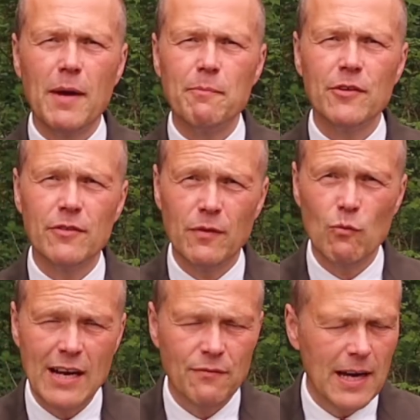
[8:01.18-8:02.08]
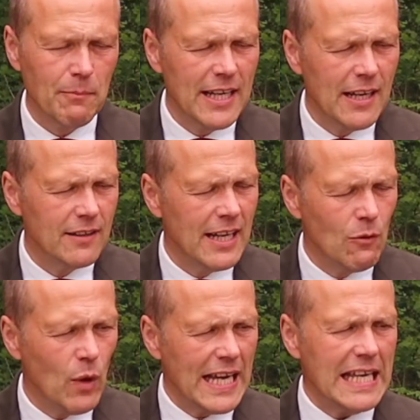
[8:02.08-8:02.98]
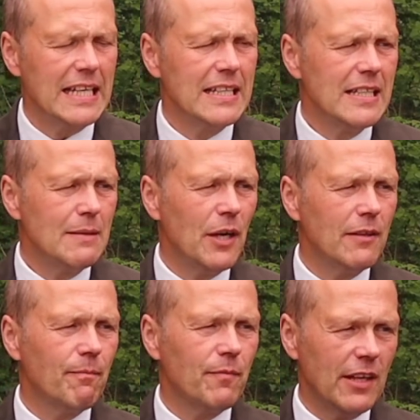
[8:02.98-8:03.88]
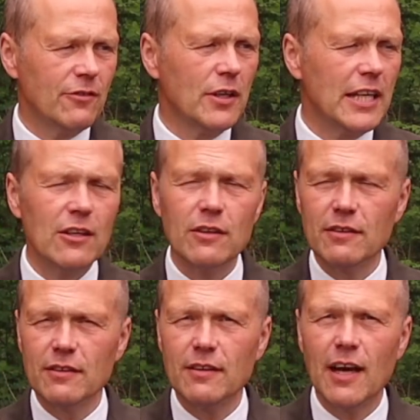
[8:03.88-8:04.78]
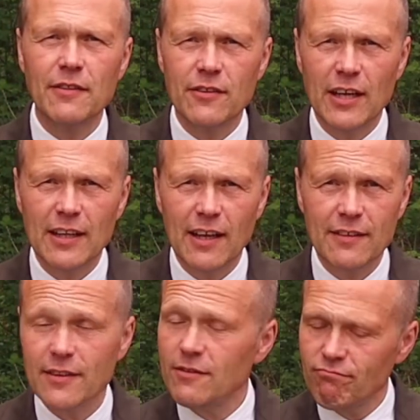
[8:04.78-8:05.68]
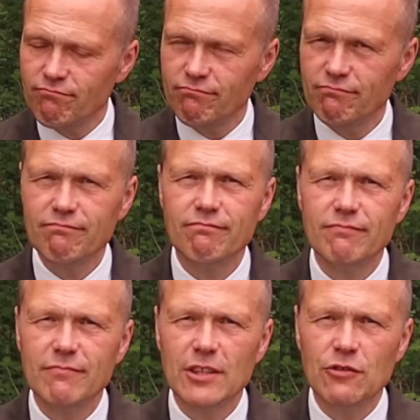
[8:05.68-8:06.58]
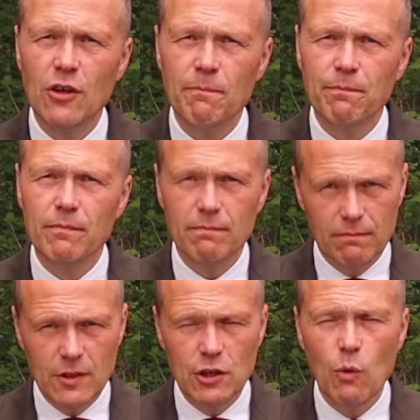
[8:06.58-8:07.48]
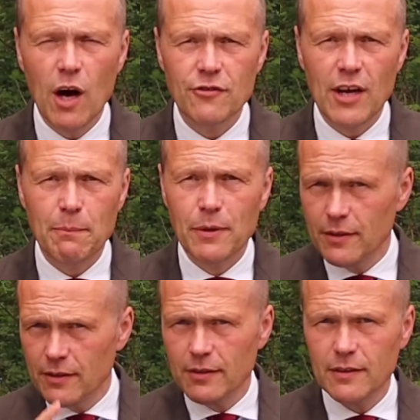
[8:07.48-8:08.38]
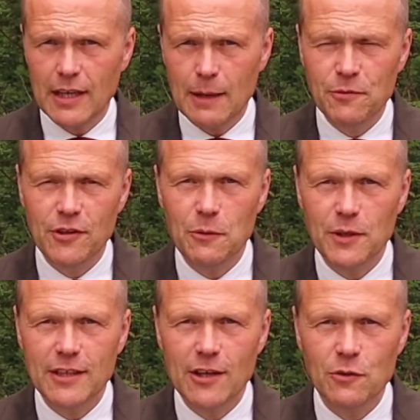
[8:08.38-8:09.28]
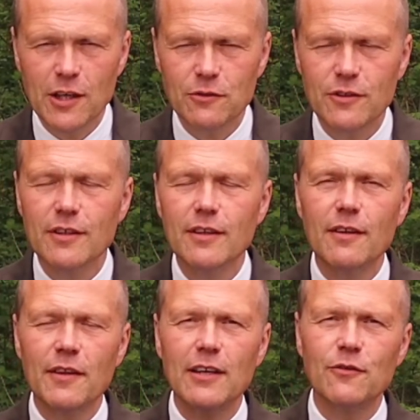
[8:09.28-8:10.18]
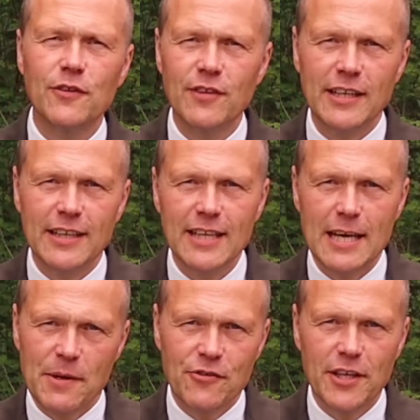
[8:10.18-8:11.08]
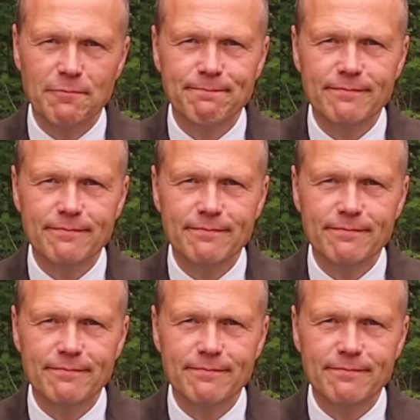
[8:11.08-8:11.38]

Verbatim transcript: members of the red family in a way, but it's looking good and the sunglasses. Sir, you are chap. Absolutely, no doubt. Thanks for sending the image in.